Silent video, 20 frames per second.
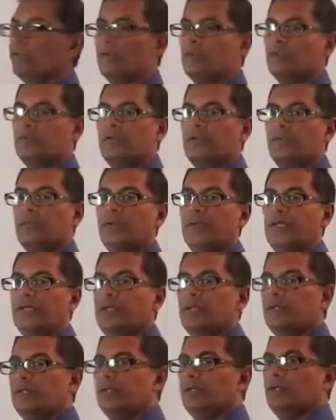is going to
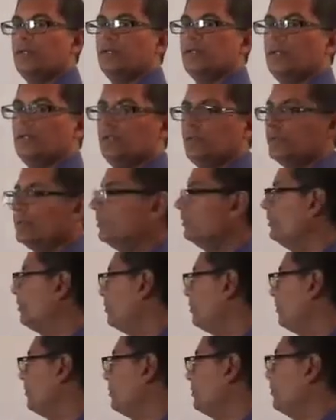be
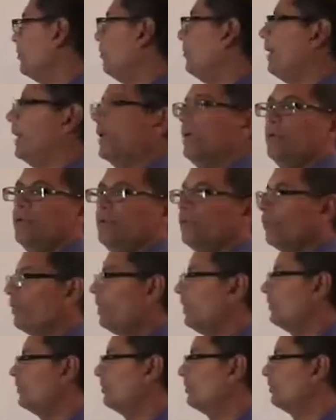your domain, the
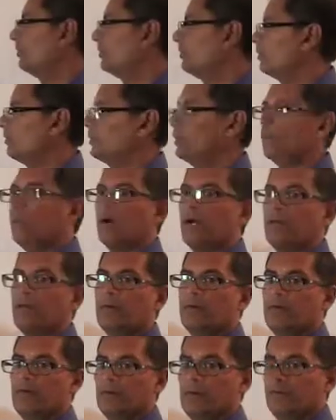range is still going to be y
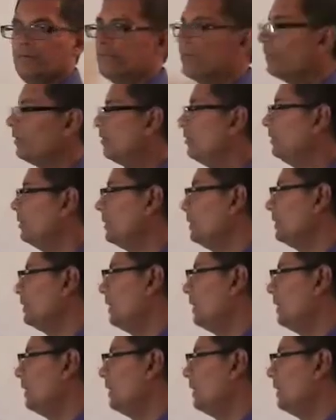greater than 0,